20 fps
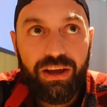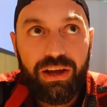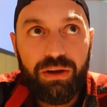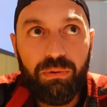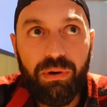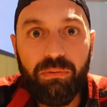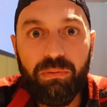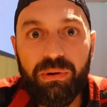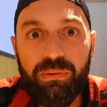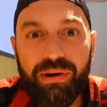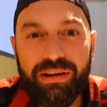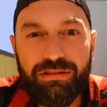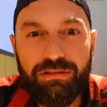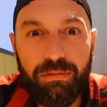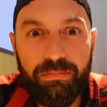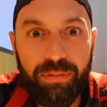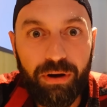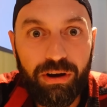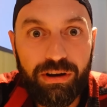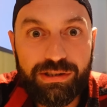when we went to
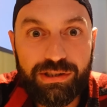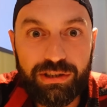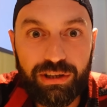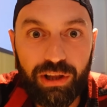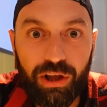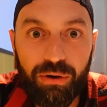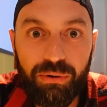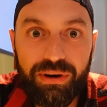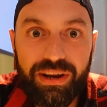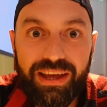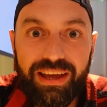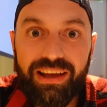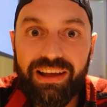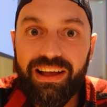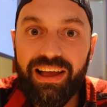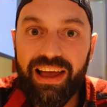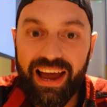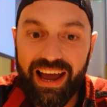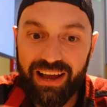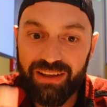Barcelona
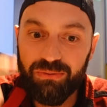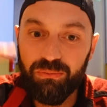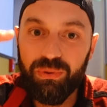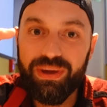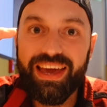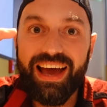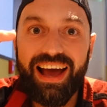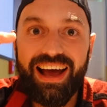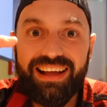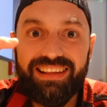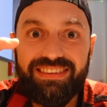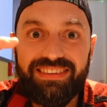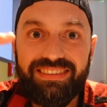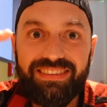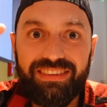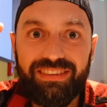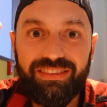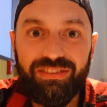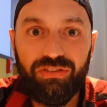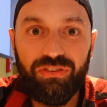and we had
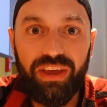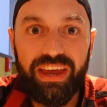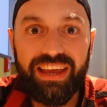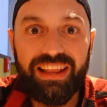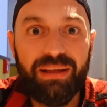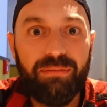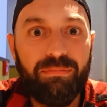in the